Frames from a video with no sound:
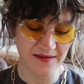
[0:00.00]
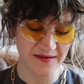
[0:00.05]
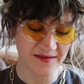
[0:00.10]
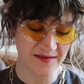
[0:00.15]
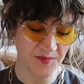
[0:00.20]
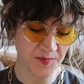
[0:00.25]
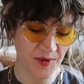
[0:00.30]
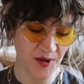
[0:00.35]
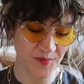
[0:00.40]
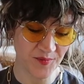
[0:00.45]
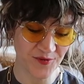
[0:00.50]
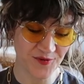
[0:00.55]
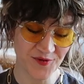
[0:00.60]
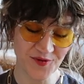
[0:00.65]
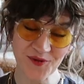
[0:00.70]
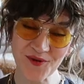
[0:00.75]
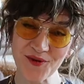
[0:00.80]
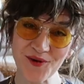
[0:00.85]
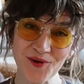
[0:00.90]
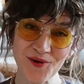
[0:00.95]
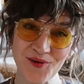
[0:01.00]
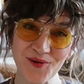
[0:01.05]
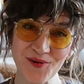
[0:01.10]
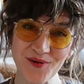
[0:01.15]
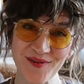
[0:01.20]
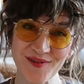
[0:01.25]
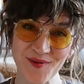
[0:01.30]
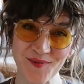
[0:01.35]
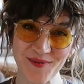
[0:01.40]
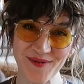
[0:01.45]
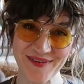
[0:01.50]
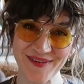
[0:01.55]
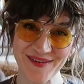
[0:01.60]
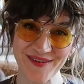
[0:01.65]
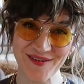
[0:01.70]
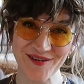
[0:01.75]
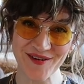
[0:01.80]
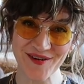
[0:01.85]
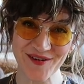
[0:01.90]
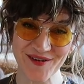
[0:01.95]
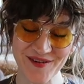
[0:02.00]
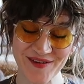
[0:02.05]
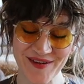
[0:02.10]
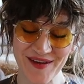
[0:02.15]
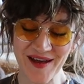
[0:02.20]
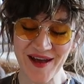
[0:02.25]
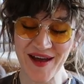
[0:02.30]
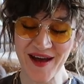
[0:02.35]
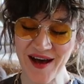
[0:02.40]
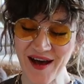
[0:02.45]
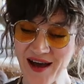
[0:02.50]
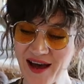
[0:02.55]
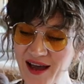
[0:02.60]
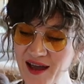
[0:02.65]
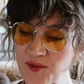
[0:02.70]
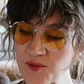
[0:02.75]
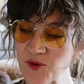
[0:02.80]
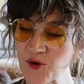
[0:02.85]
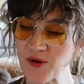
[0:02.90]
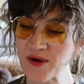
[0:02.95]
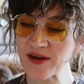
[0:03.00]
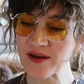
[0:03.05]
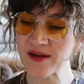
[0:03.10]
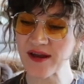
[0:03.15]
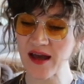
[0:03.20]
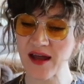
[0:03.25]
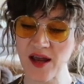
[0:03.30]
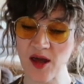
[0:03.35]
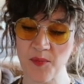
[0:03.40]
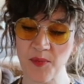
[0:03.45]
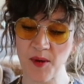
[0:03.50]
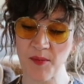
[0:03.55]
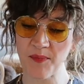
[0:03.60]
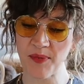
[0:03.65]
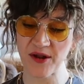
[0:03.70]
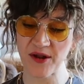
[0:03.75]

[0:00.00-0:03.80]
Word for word: some Elmer's glue, some scissors. I'm going to cut up a